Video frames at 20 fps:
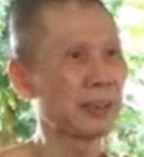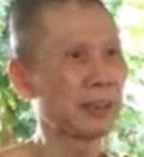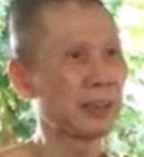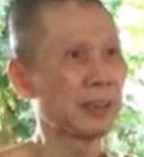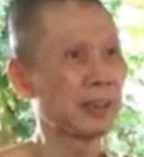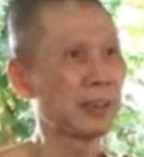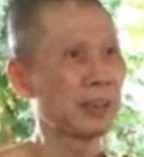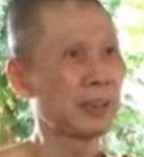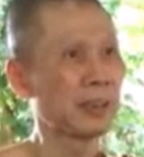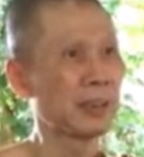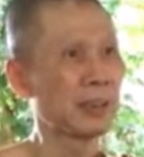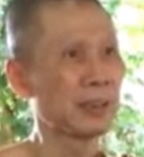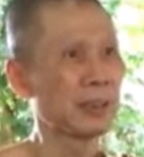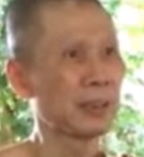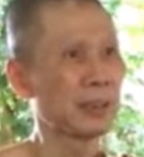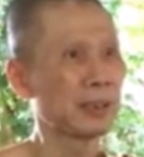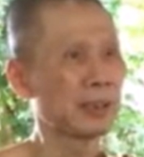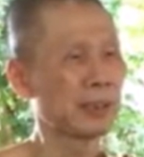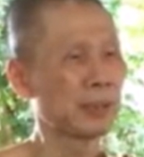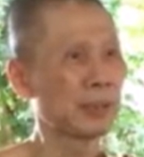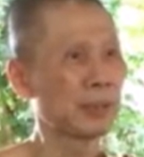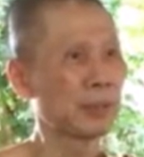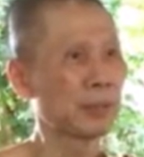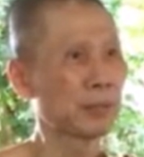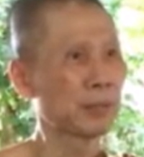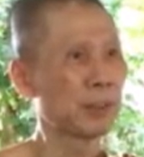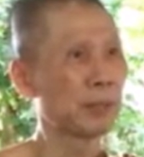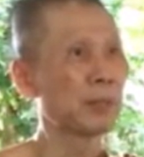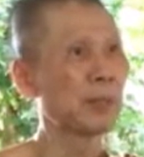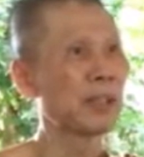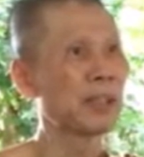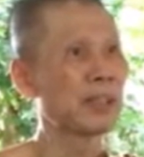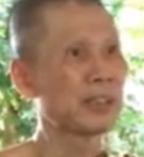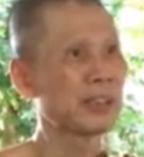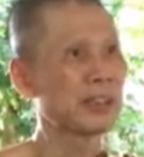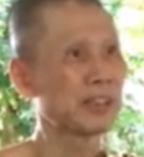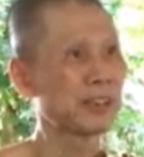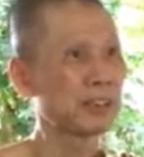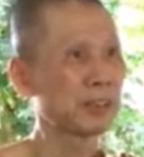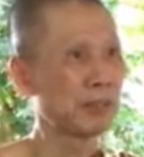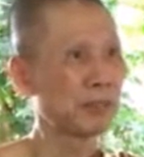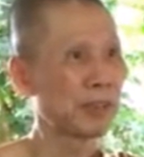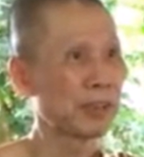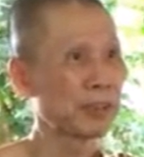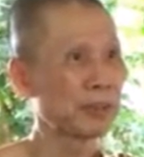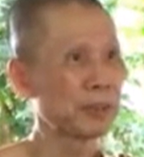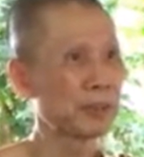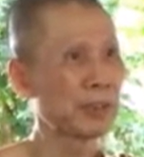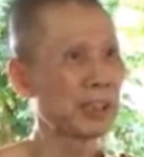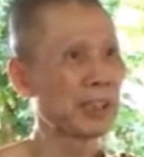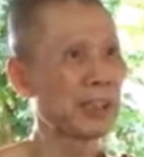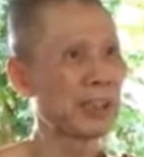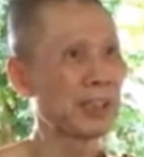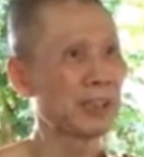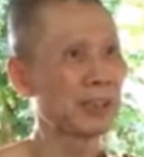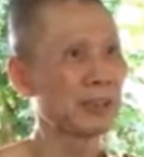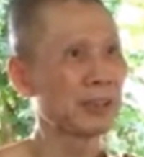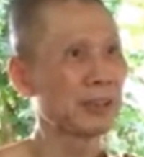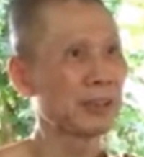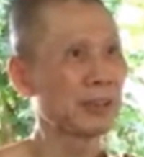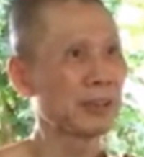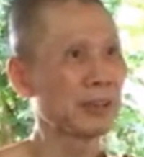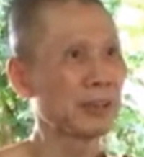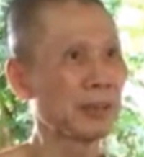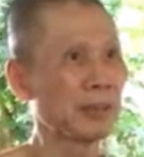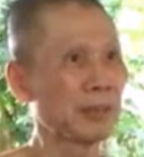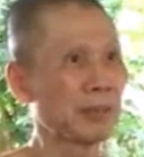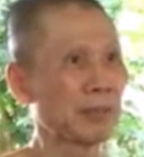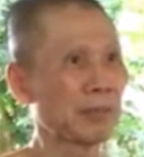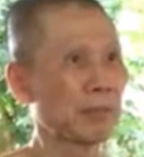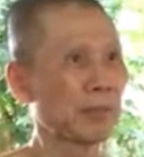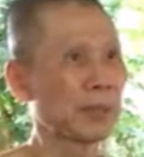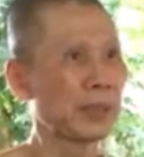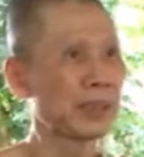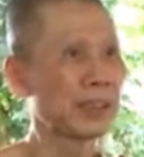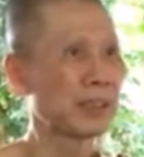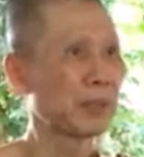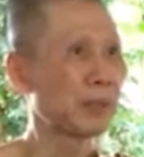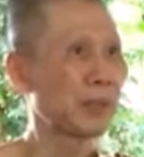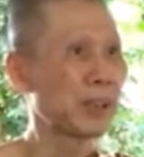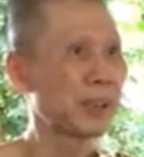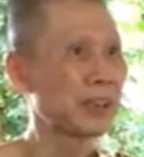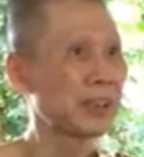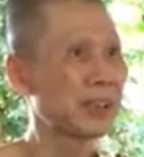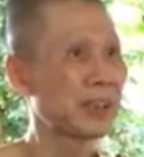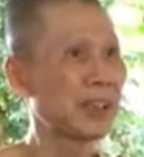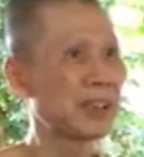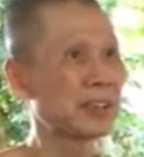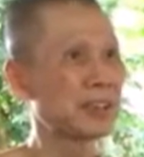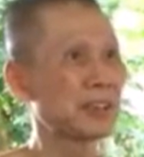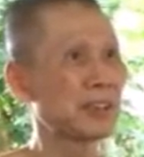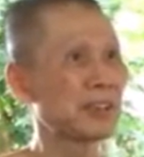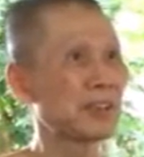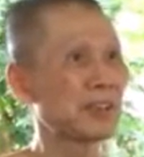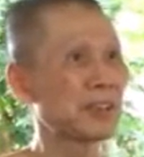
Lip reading: The body is the one who dies. But the body doesn't know that it dies.